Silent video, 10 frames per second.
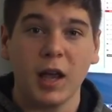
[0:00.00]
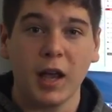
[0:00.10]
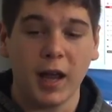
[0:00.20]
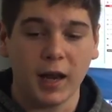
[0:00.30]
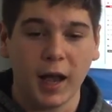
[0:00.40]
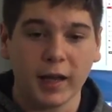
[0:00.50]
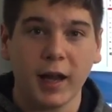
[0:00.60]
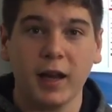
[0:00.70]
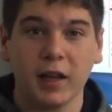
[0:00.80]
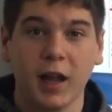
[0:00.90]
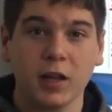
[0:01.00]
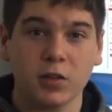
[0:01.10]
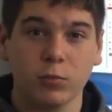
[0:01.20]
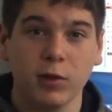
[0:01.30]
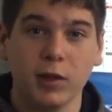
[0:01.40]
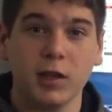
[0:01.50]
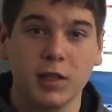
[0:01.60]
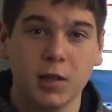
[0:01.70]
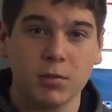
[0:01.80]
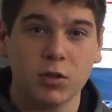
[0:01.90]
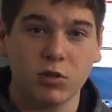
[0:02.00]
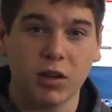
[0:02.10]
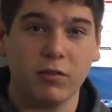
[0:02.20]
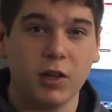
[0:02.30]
and I kind of got some really good tips and trick